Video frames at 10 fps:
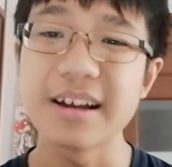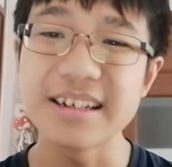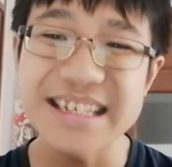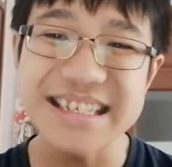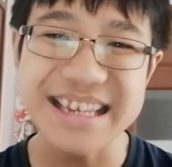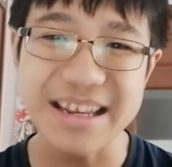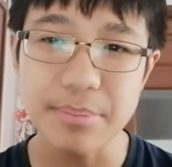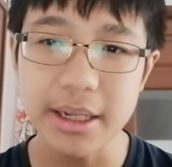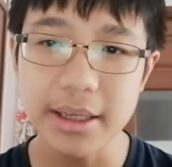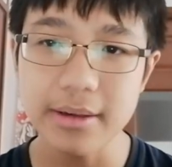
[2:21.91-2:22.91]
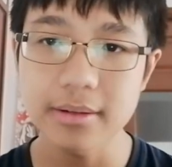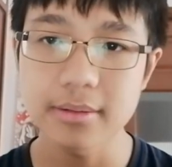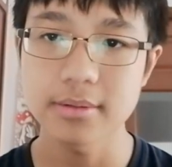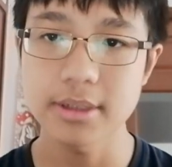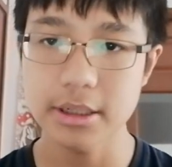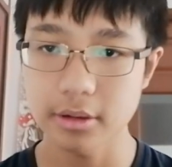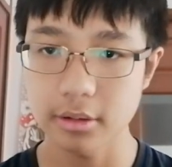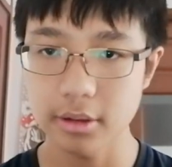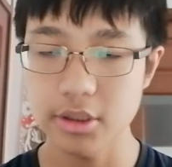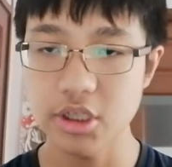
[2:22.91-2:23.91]
disabling
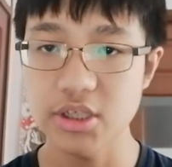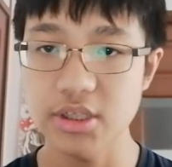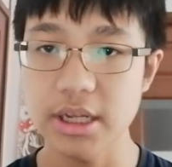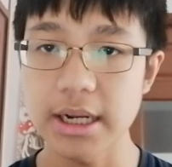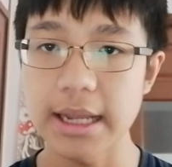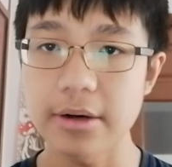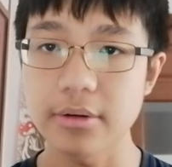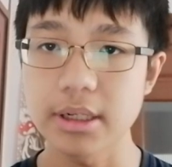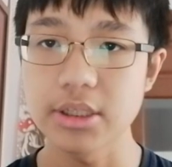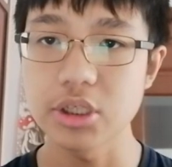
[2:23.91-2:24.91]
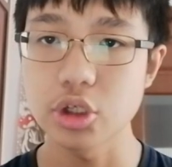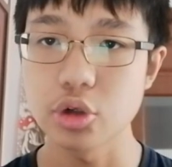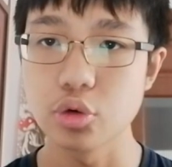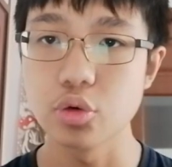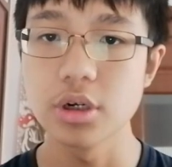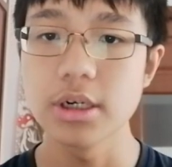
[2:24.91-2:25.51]
technologies that allow us to